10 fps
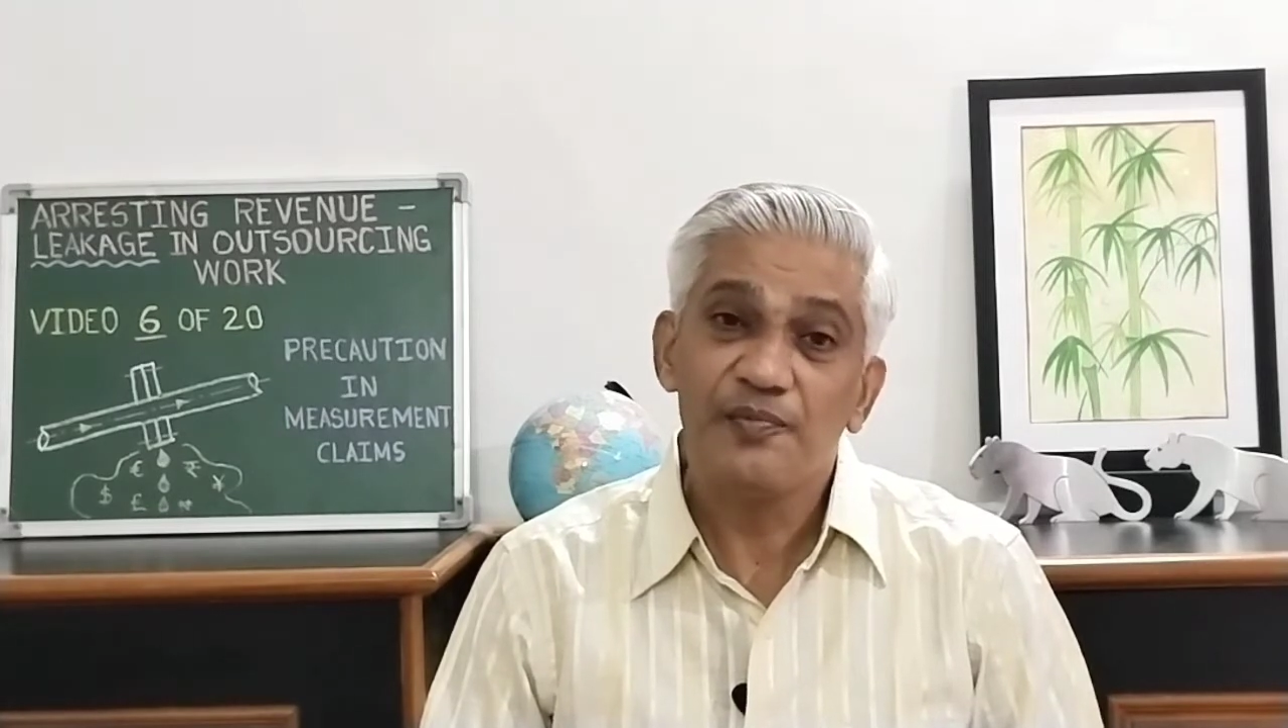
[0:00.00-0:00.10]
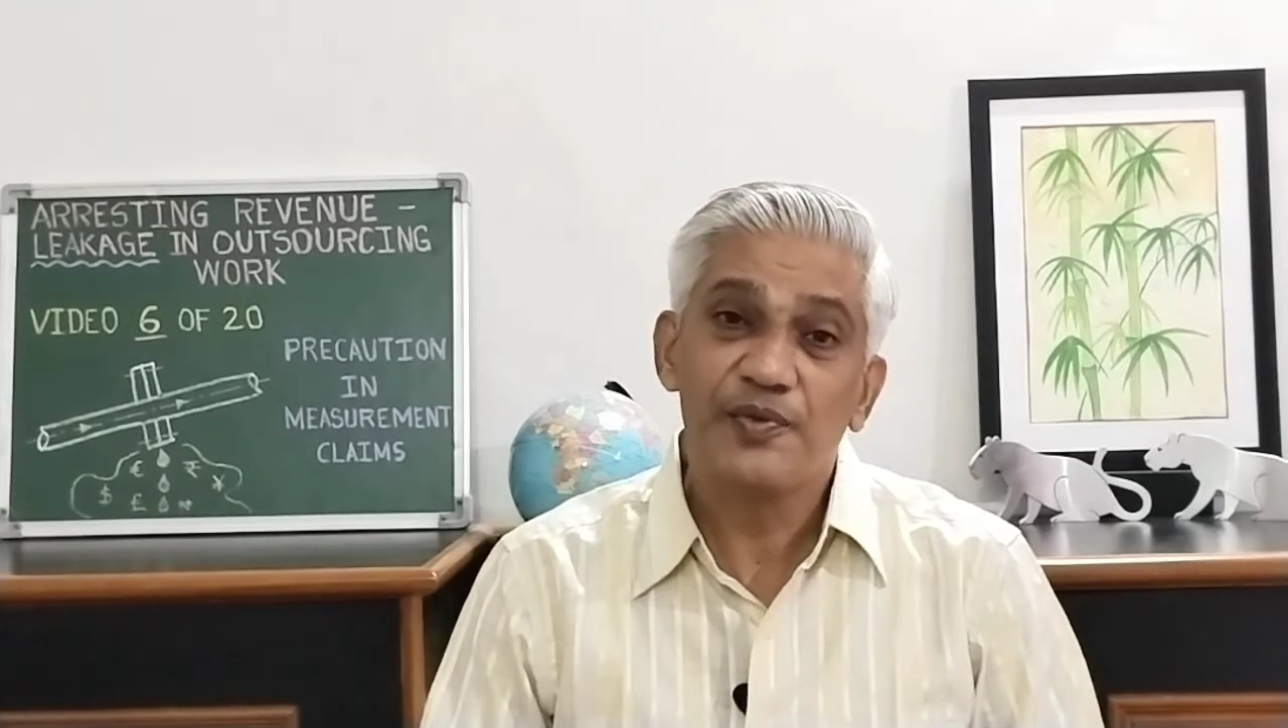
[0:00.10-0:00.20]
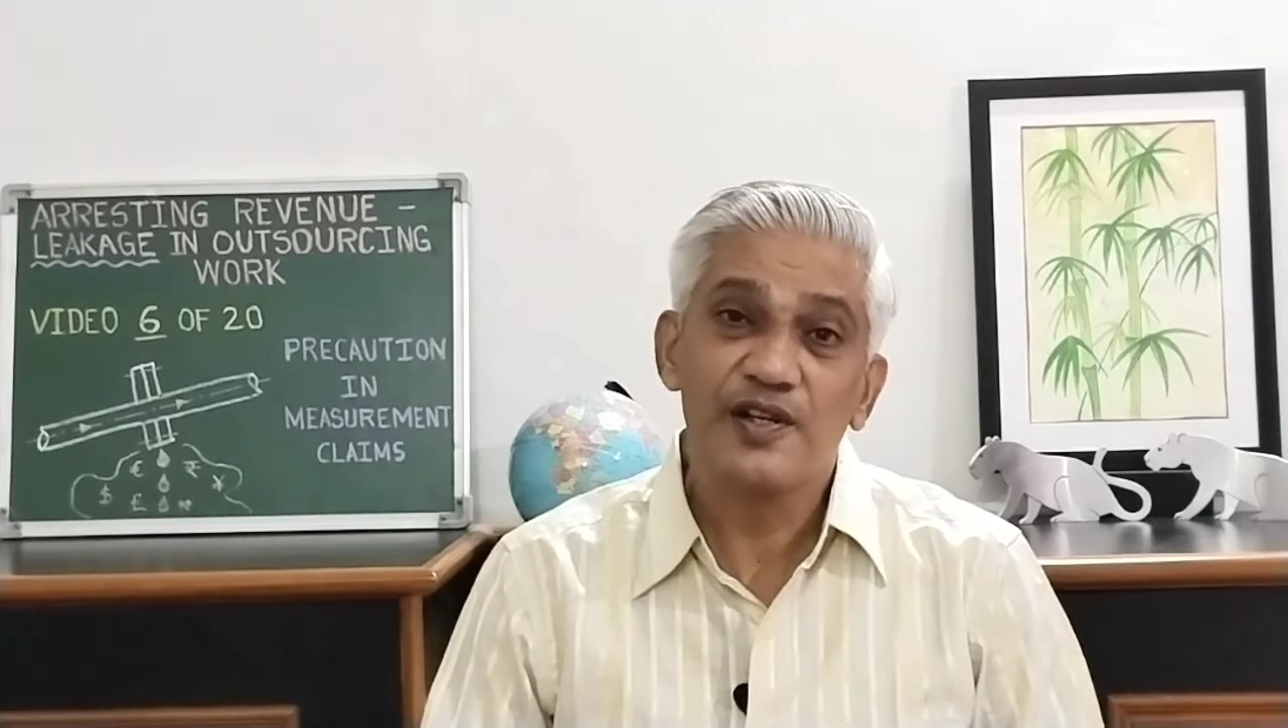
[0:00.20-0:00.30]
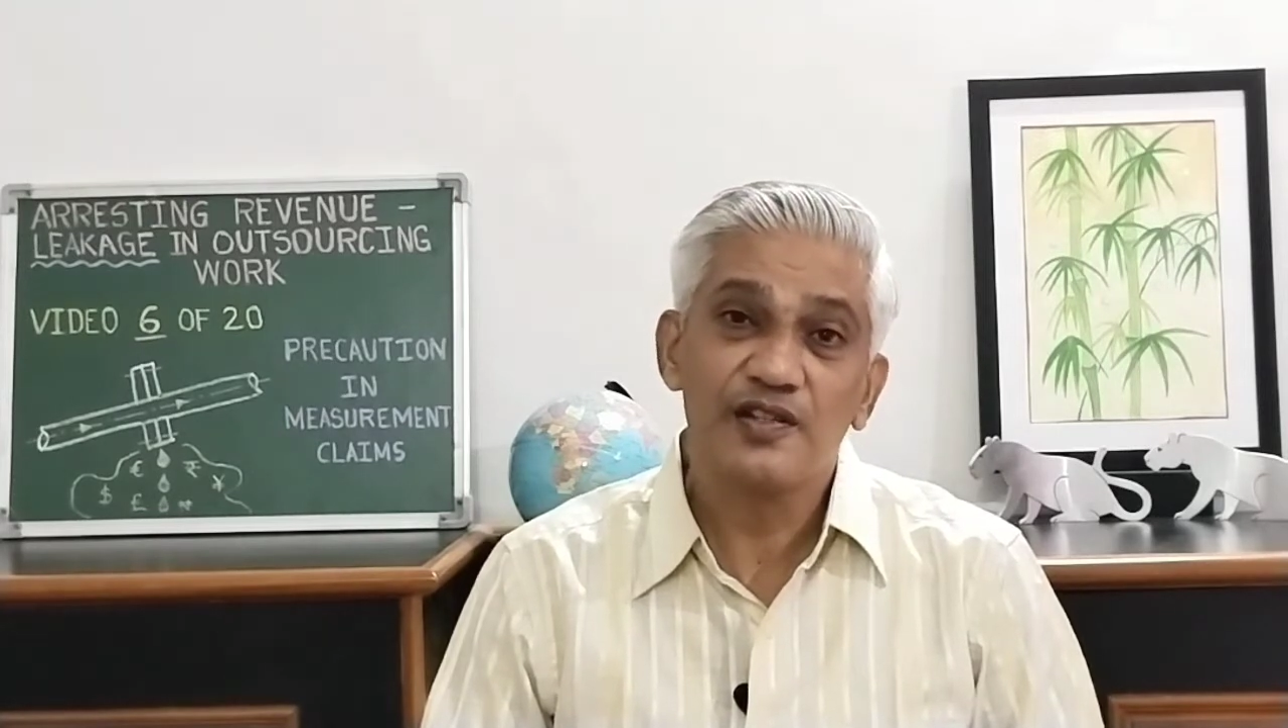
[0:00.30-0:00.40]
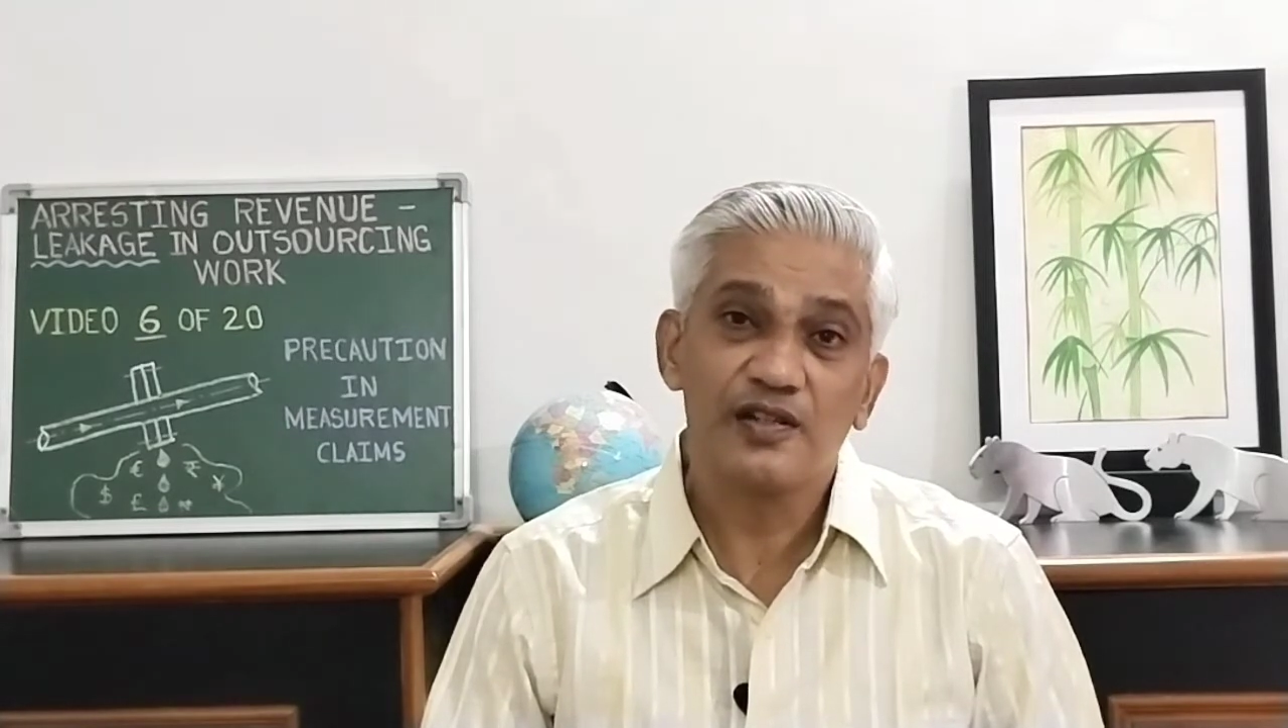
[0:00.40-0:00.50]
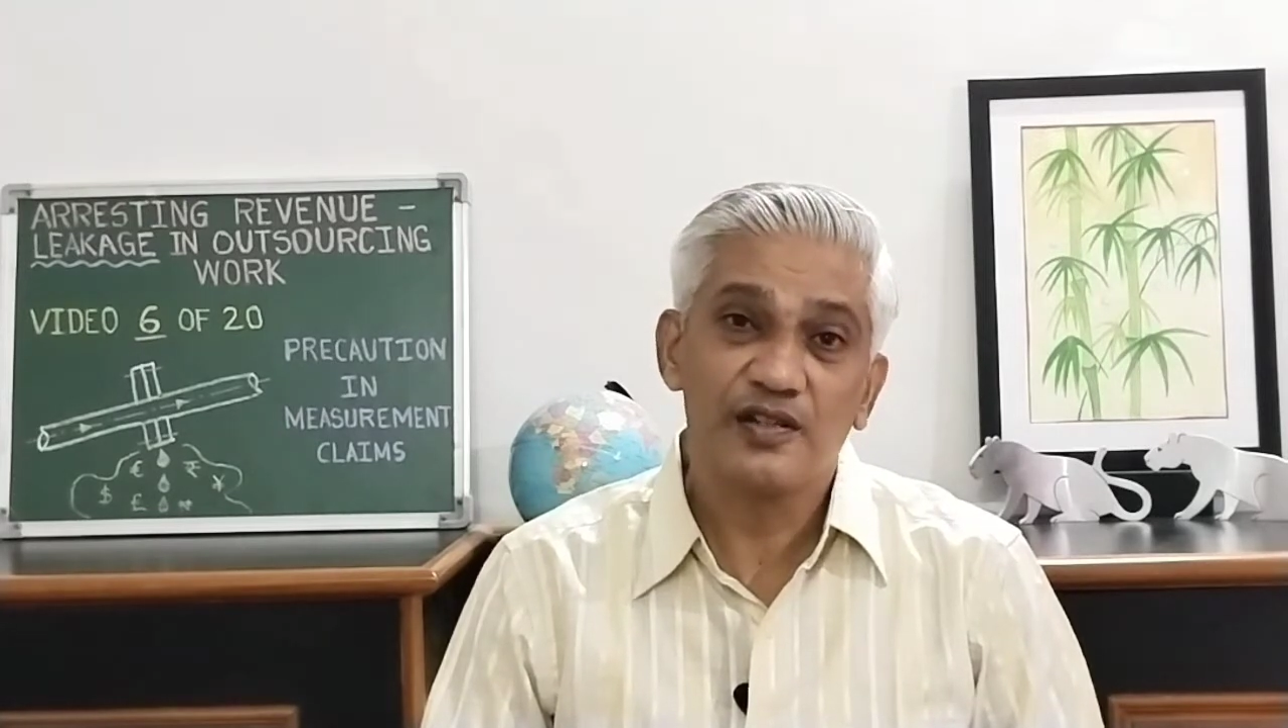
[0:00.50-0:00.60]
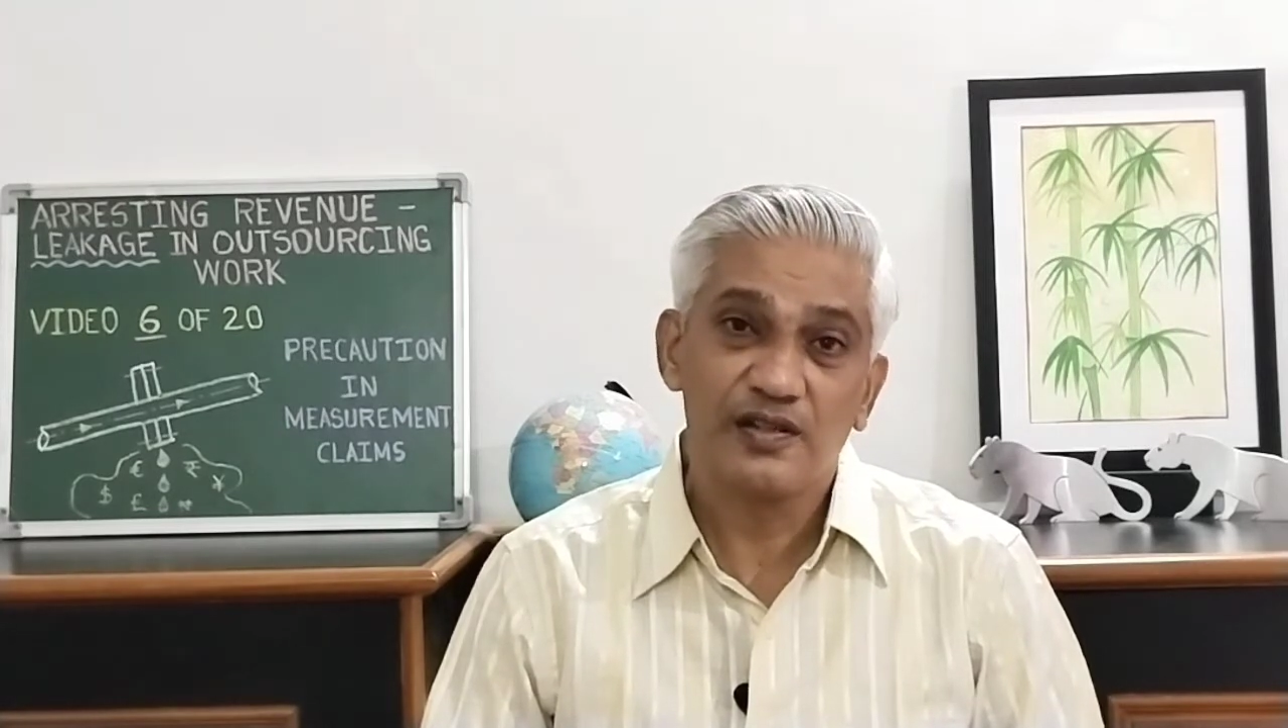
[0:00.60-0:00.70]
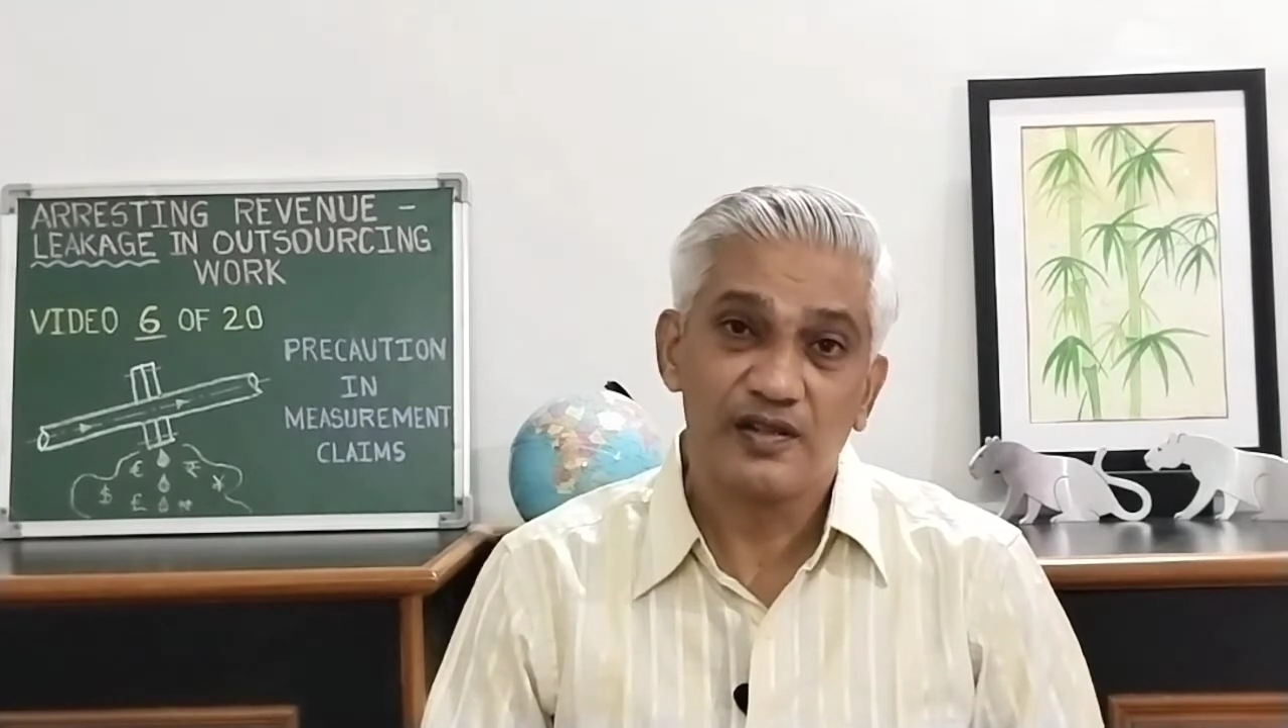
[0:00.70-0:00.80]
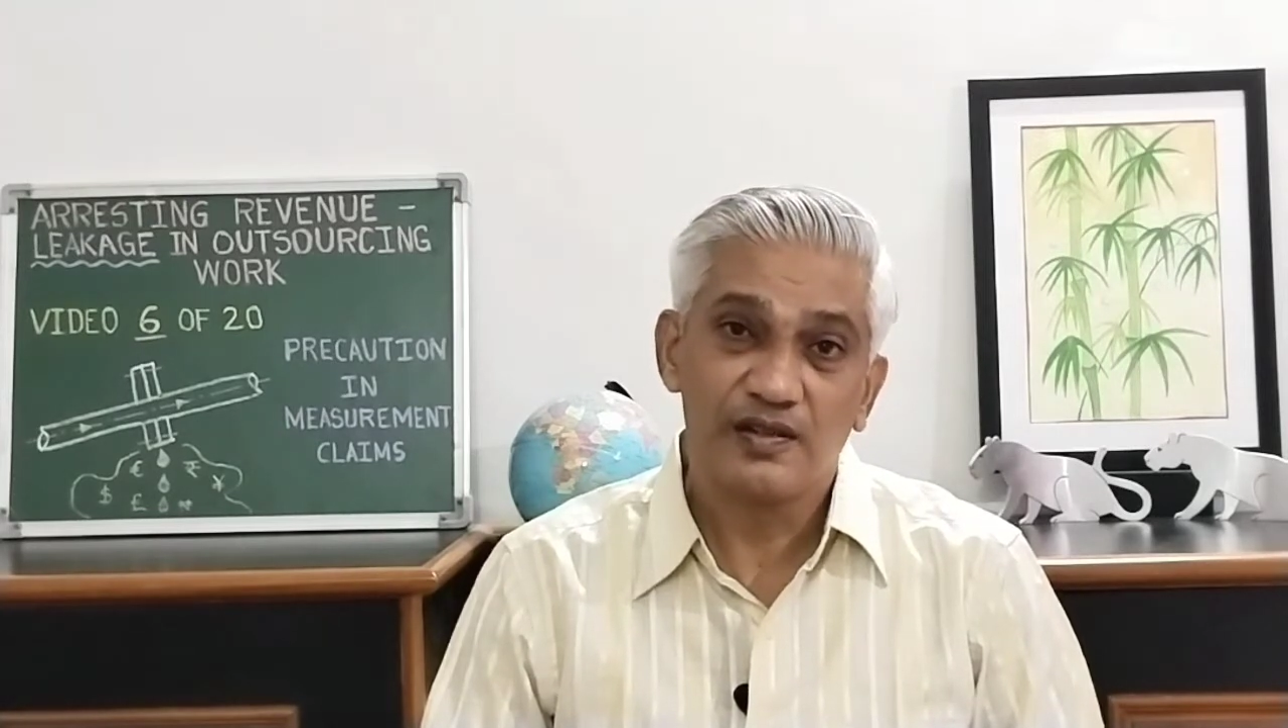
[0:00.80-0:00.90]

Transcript: pressure